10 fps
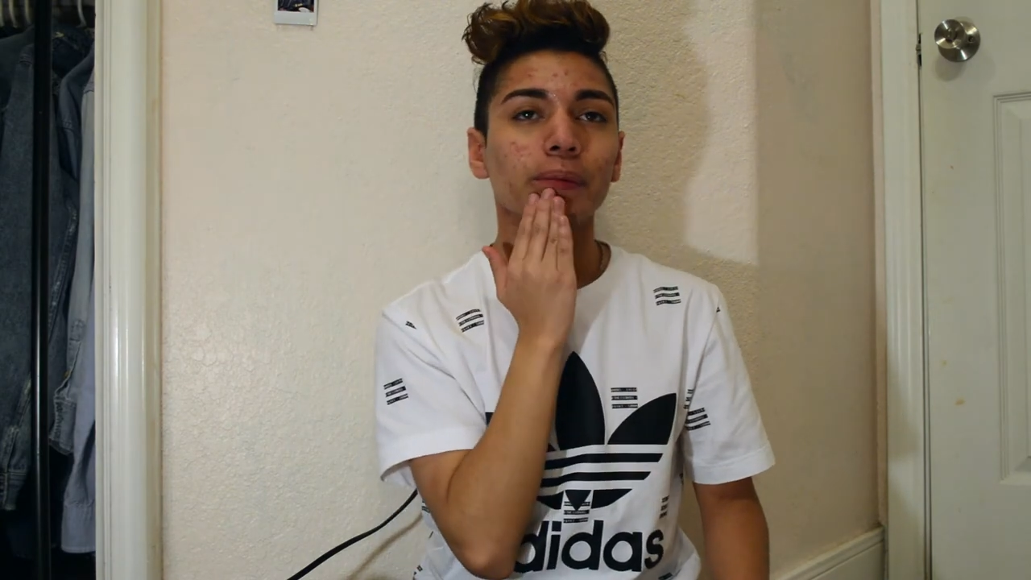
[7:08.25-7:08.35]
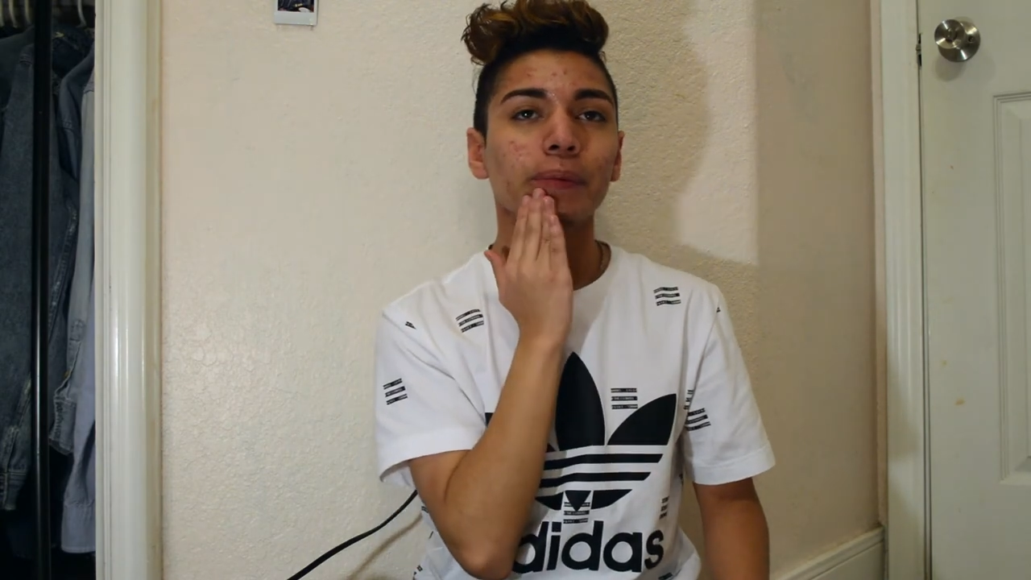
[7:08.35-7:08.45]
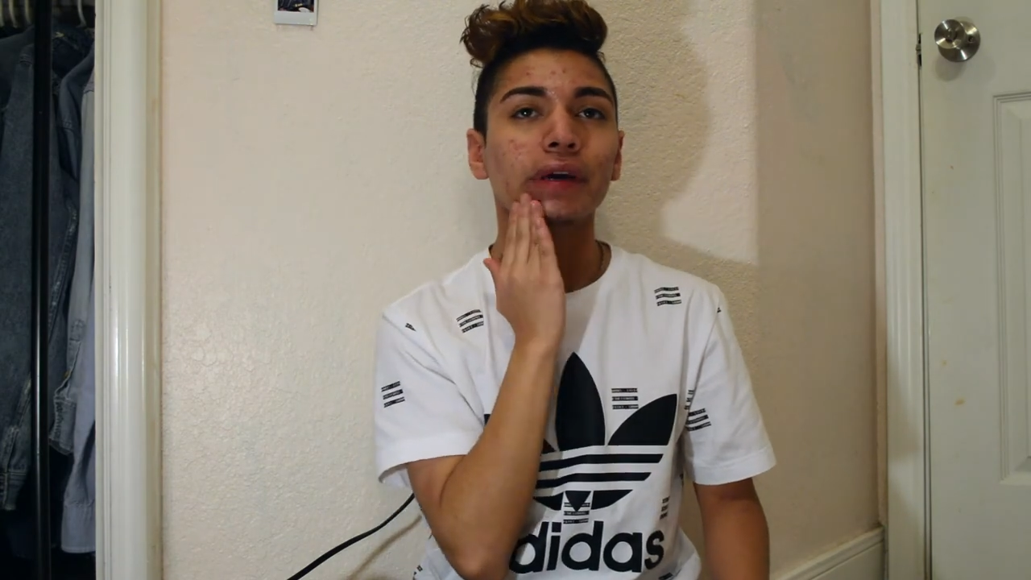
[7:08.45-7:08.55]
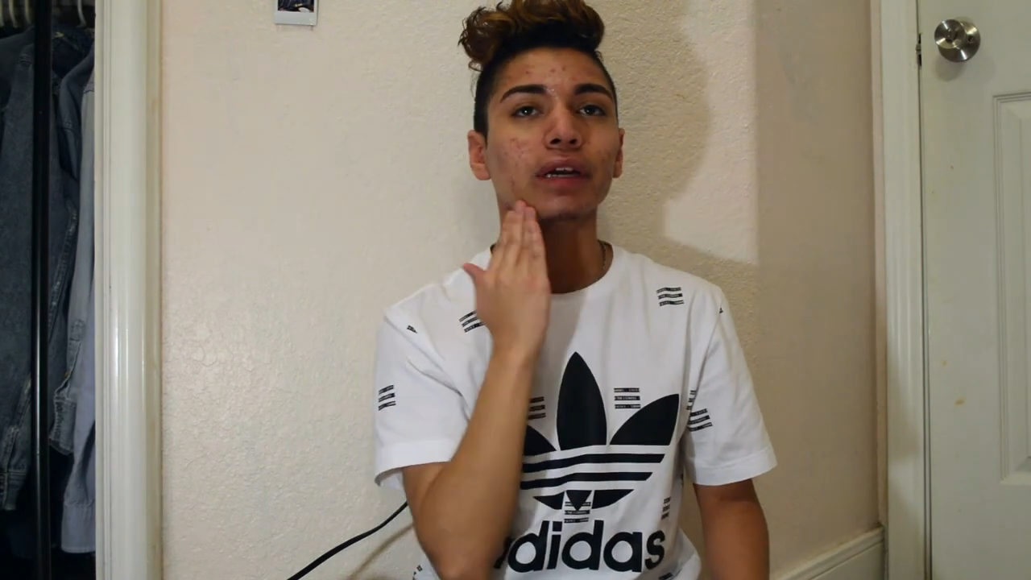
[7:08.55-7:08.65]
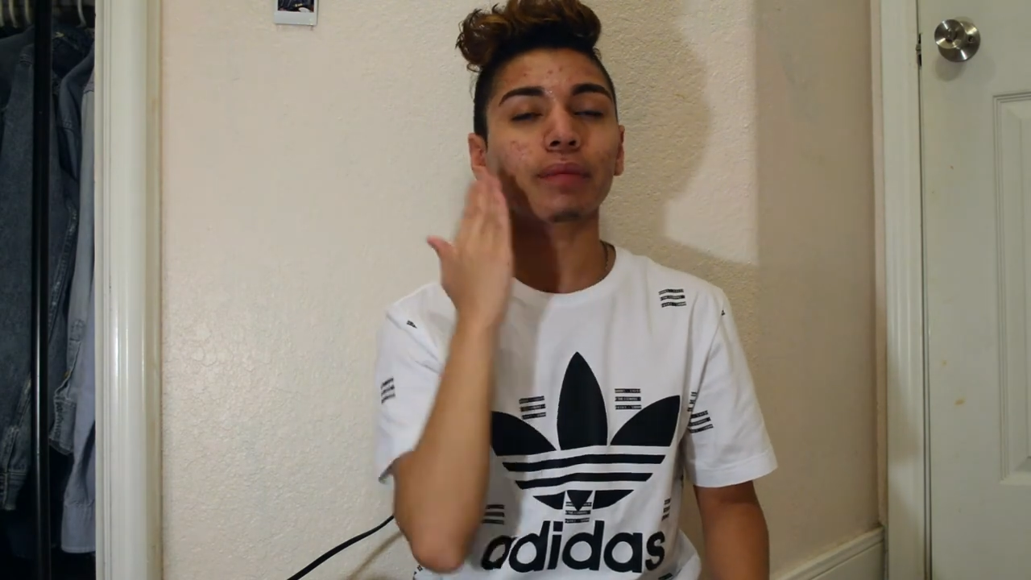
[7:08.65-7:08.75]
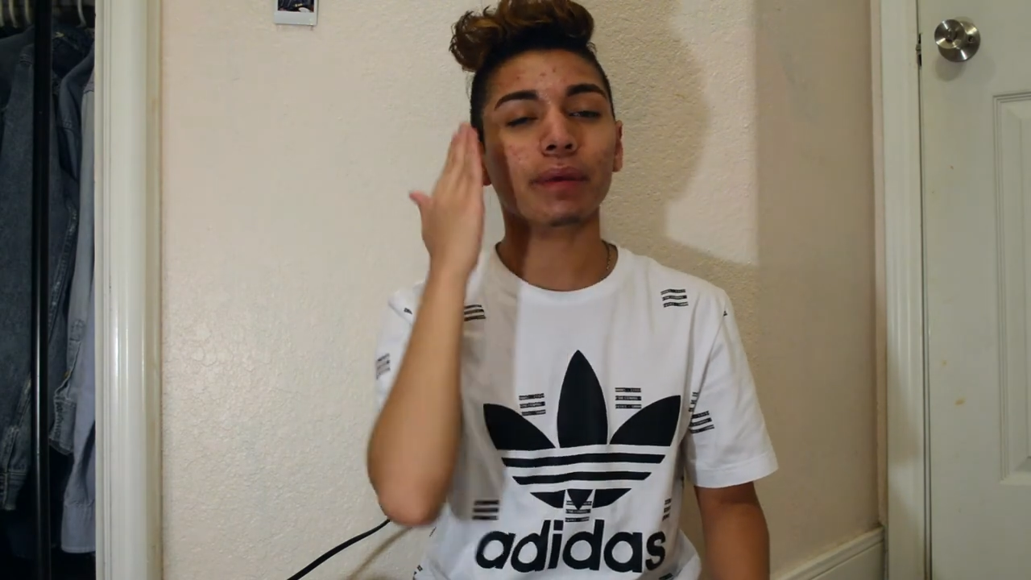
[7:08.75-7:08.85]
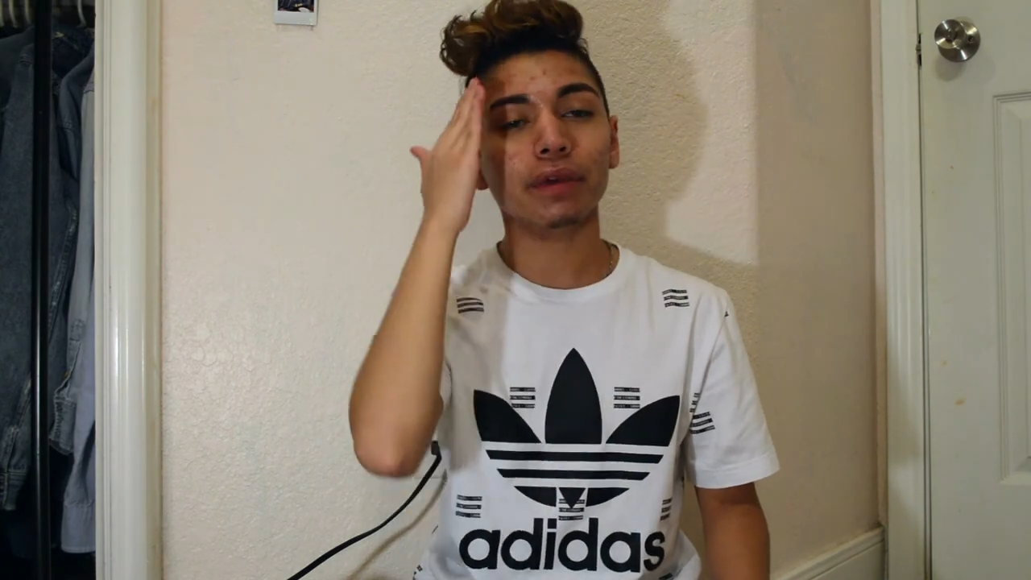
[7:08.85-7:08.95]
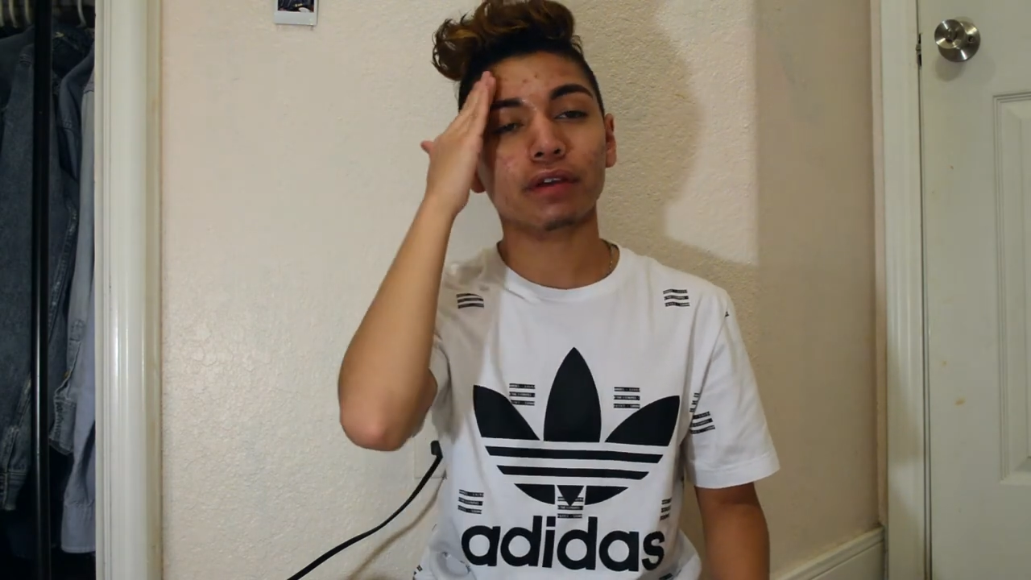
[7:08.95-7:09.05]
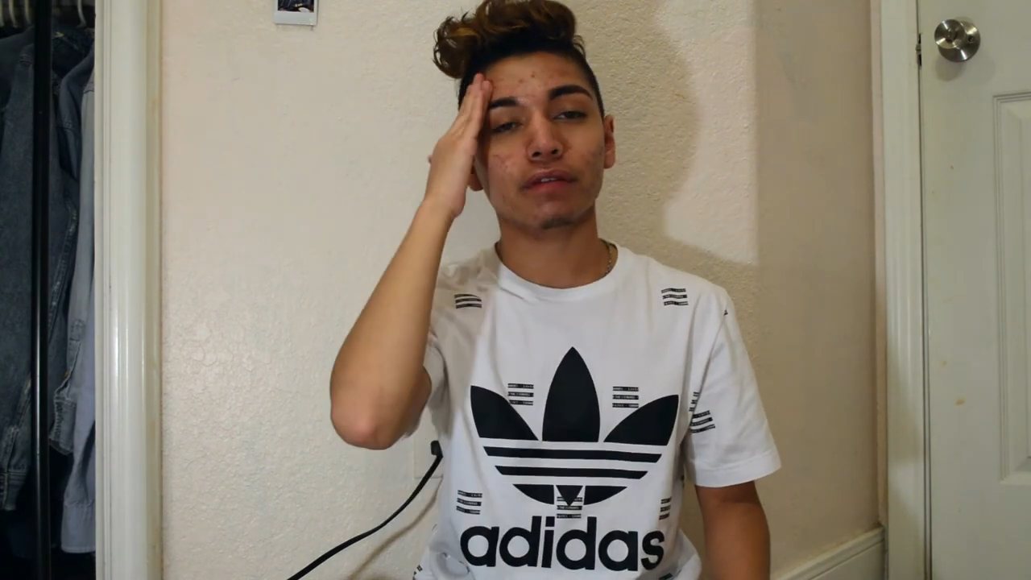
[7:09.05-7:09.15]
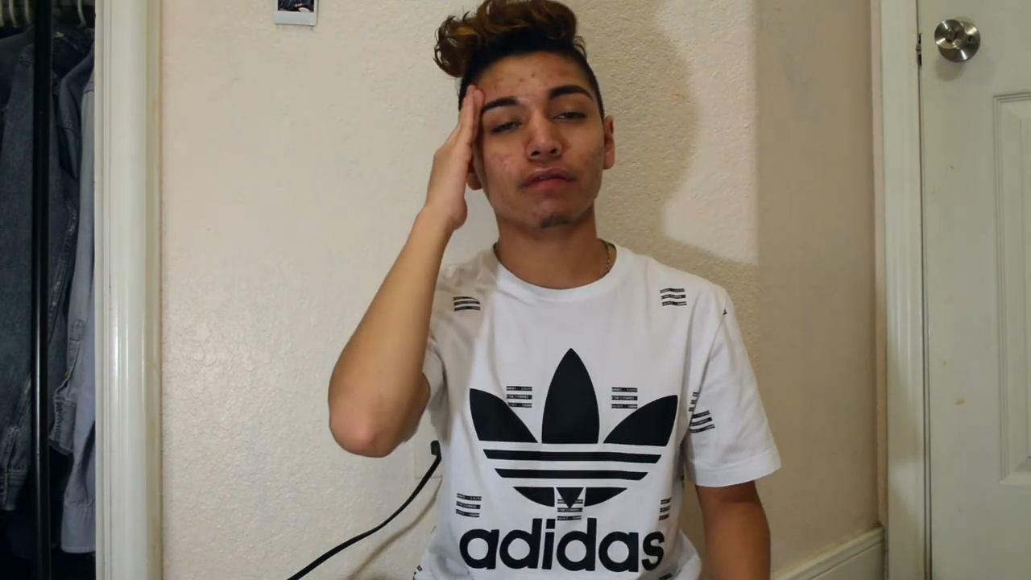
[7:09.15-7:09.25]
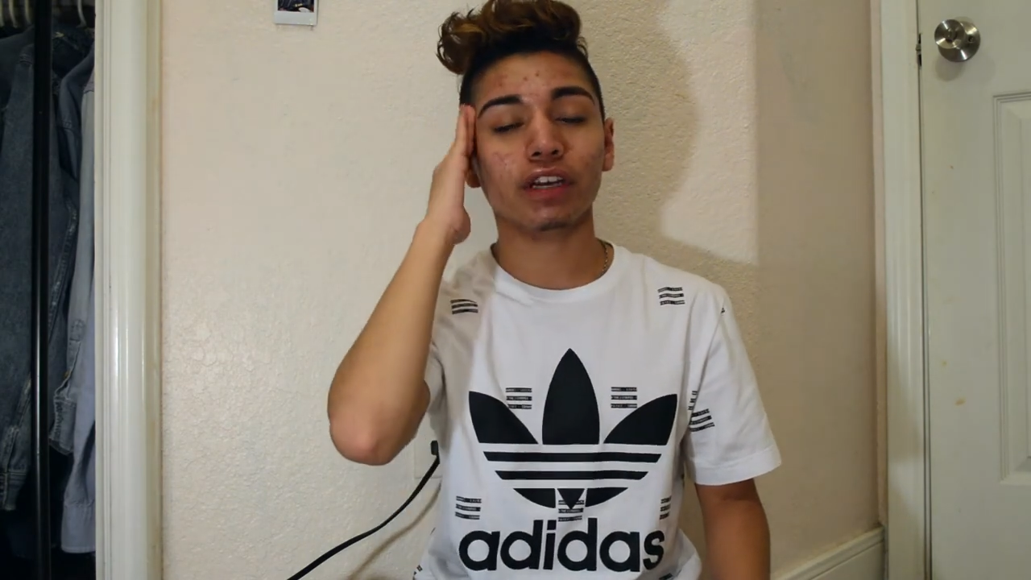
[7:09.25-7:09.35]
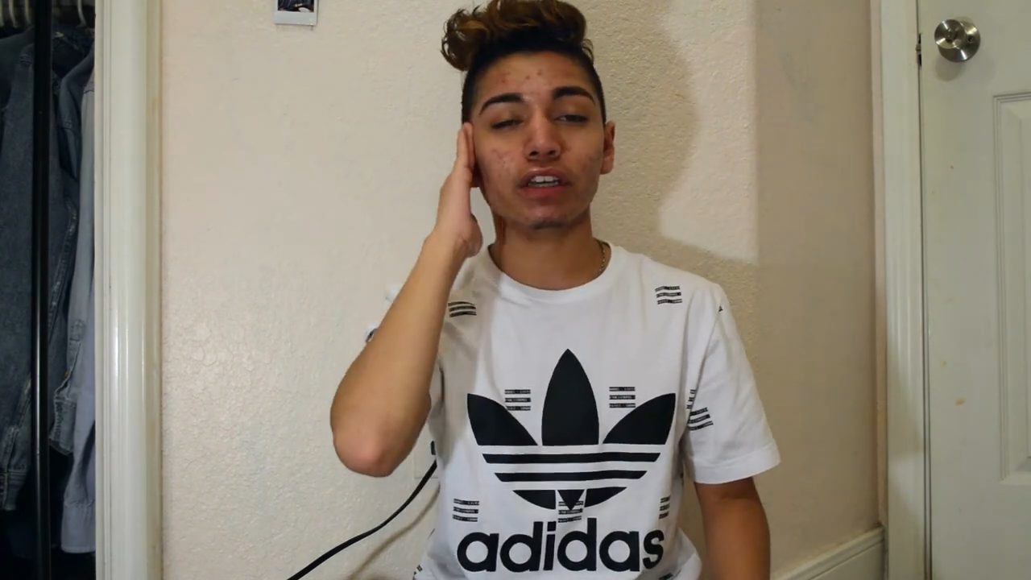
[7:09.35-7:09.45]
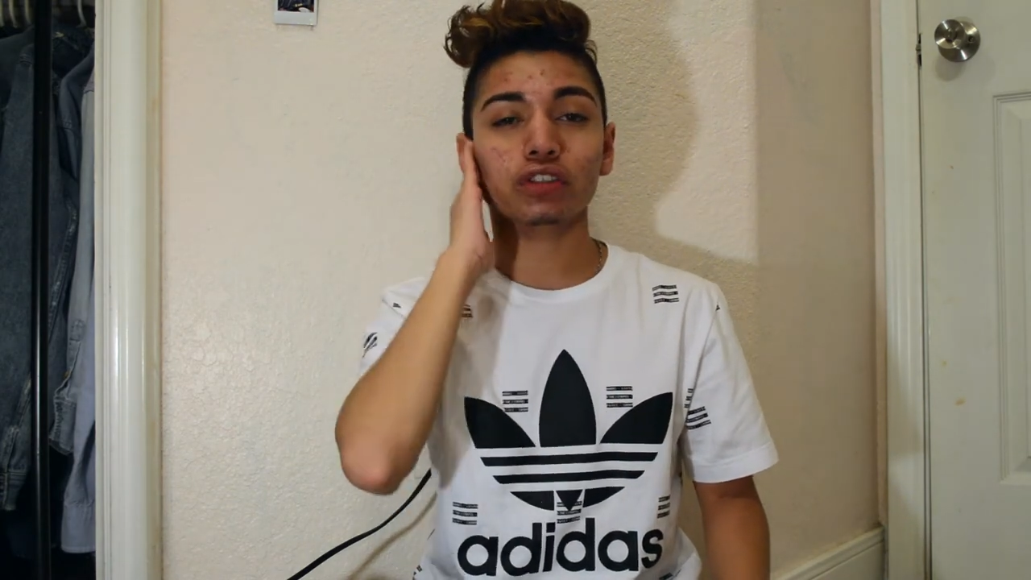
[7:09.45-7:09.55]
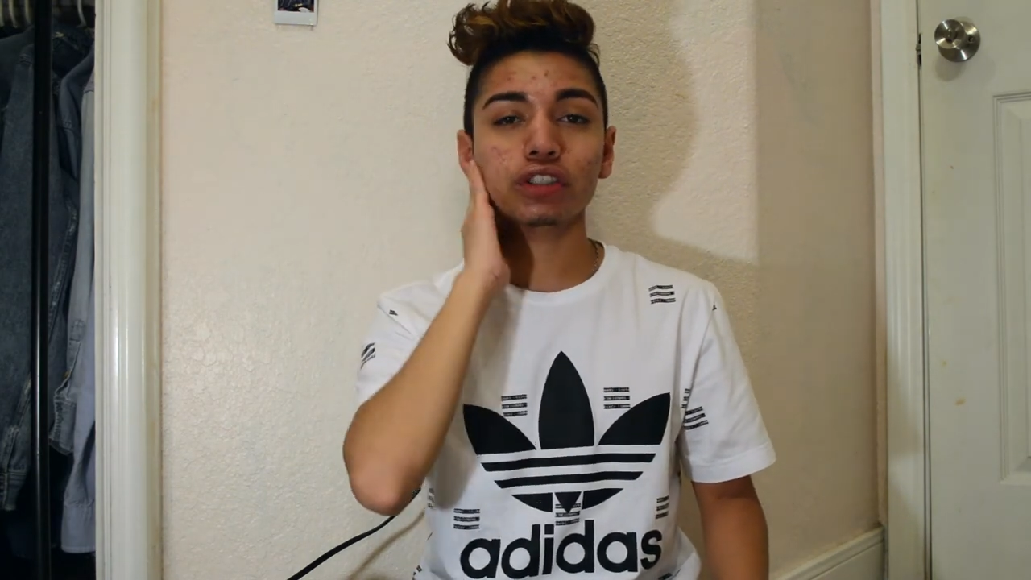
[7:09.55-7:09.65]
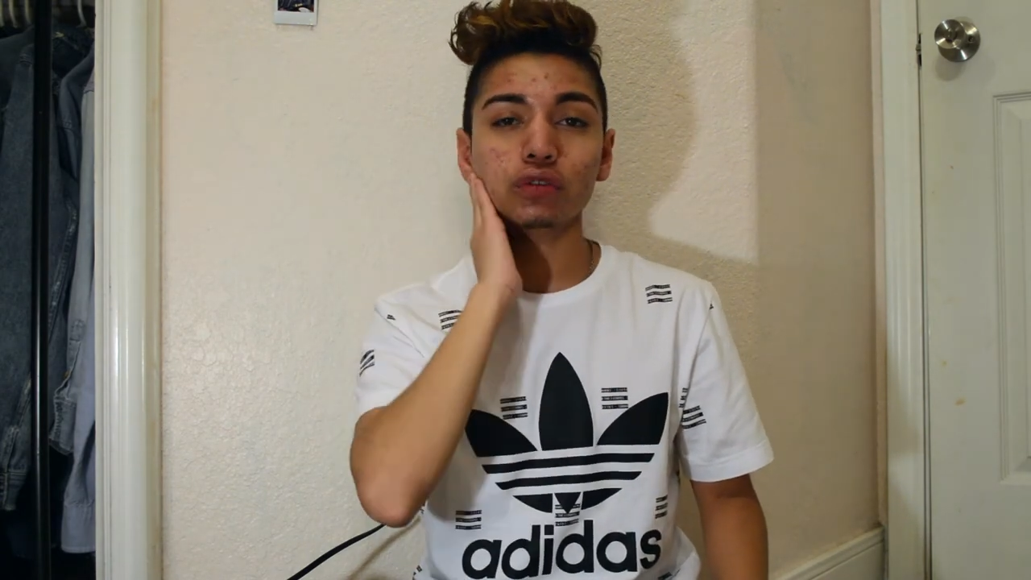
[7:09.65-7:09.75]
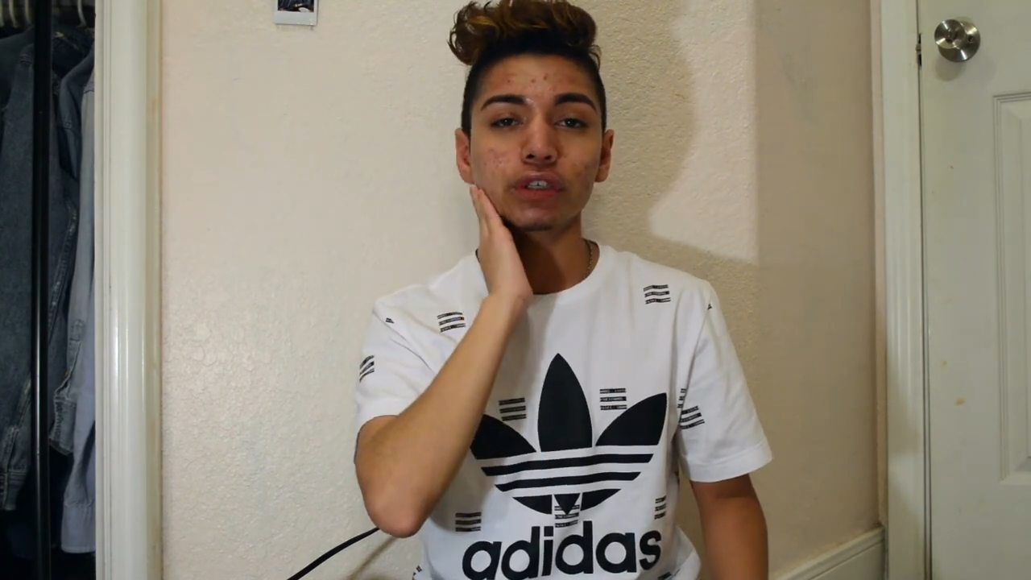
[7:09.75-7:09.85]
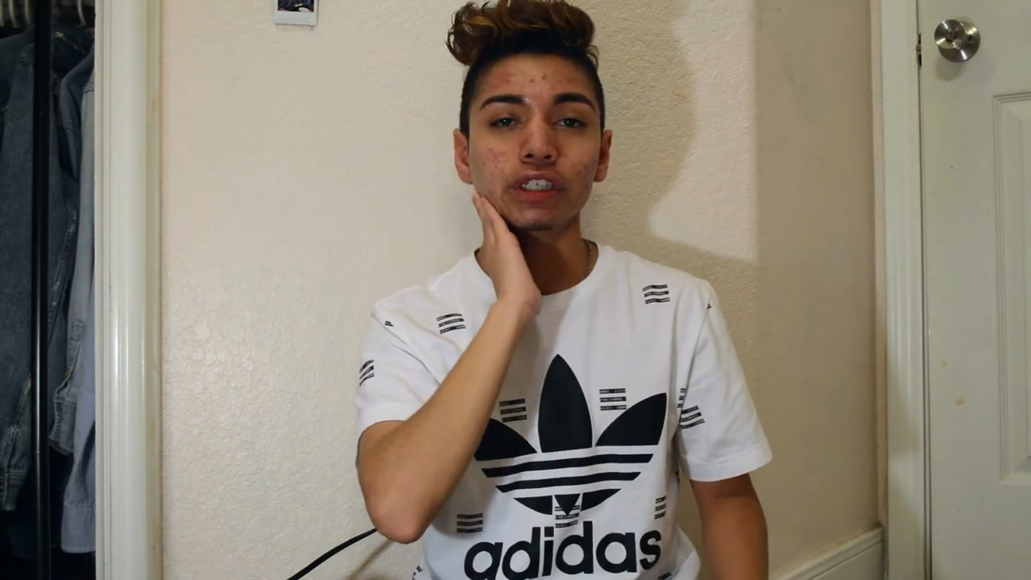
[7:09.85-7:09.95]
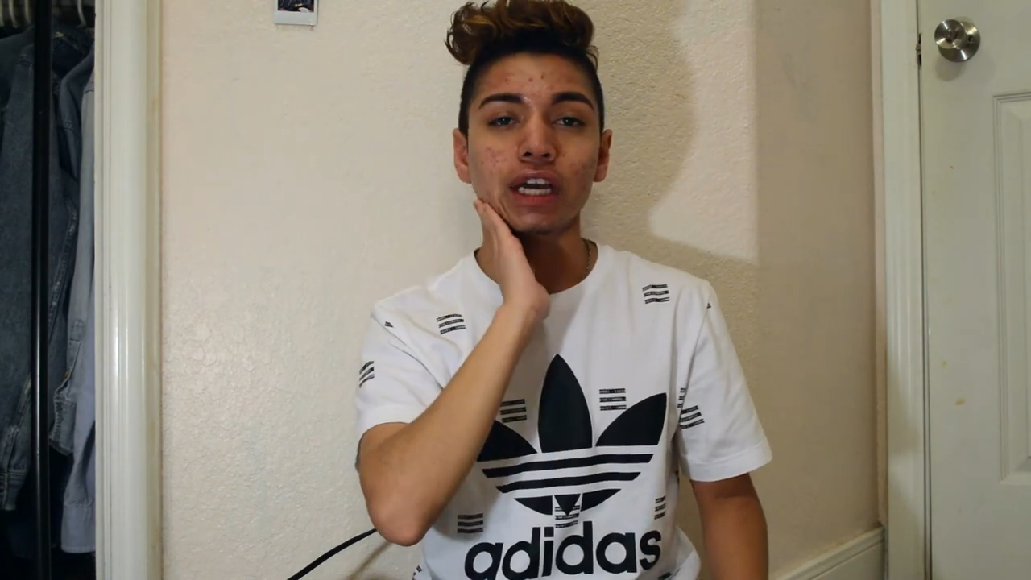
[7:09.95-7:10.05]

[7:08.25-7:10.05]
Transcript: But uh, maybe a video during the week,